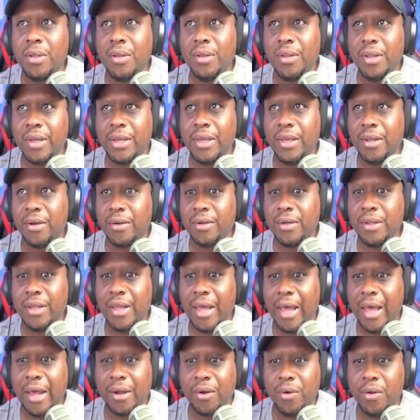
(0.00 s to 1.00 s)
Look here.
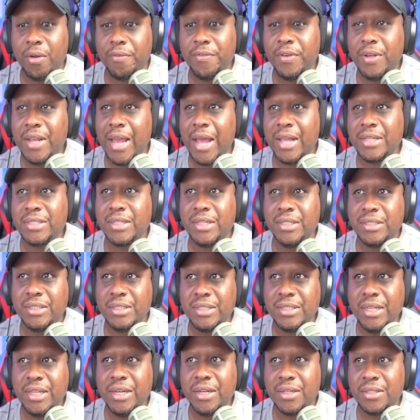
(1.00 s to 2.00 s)
I don't know if you guys can
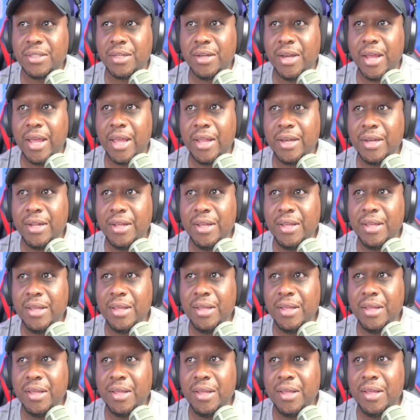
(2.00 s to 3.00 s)
see this or not.
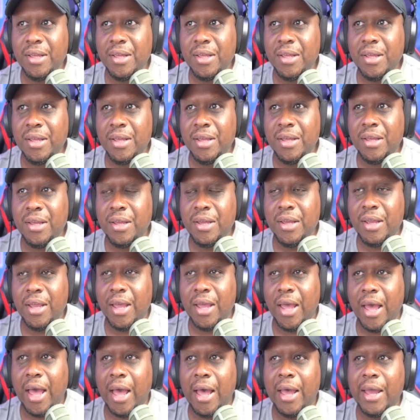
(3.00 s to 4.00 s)

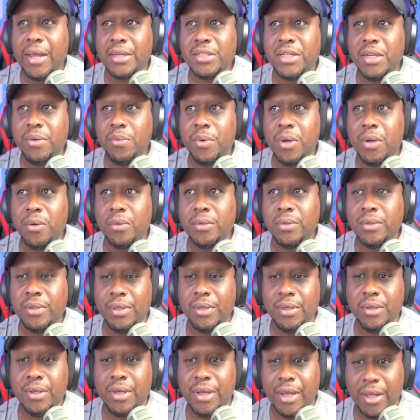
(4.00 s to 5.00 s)
I actually wrote,
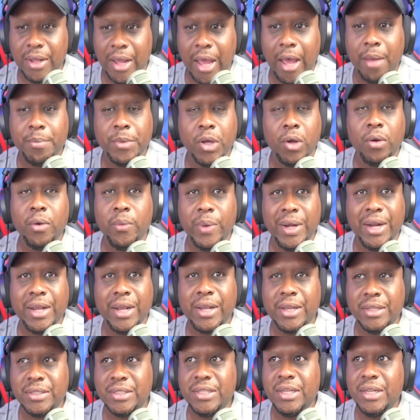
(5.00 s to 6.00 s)
I'm the only one that
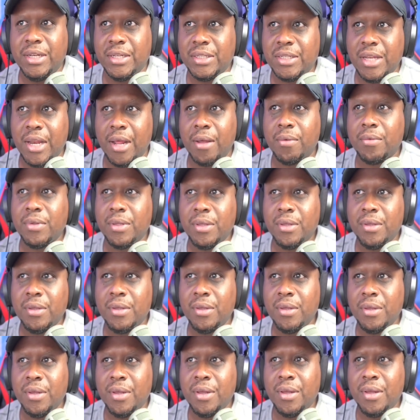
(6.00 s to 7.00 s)
can see this now.
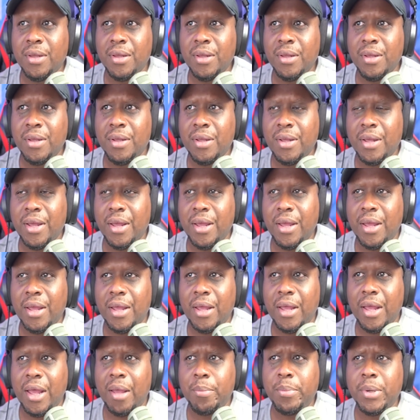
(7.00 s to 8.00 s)

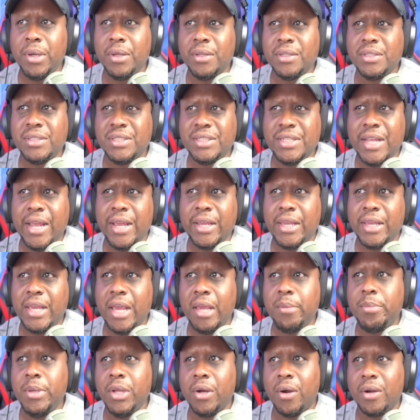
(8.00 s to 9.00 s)
I put said
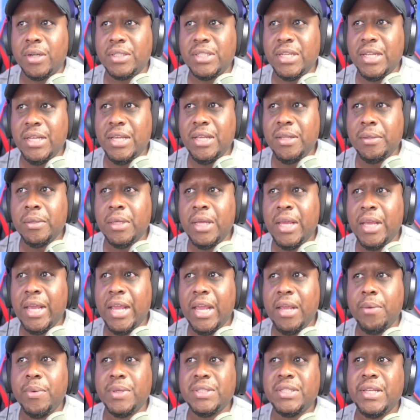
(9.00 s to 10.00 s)
KPRC,
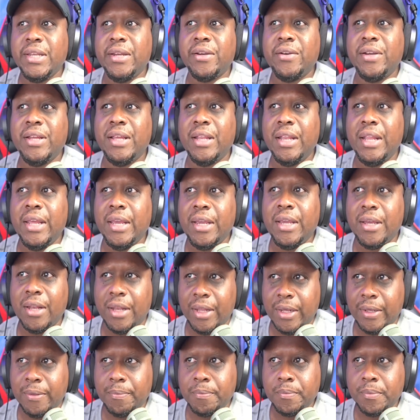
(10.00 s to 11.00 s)
he was here
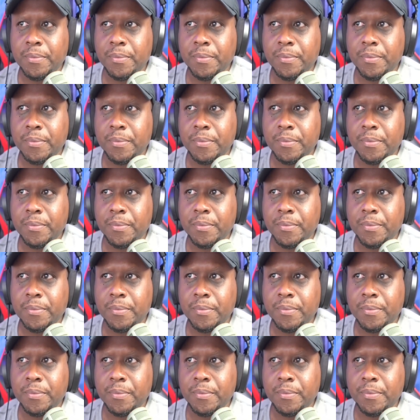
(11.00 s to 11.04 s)
illegally.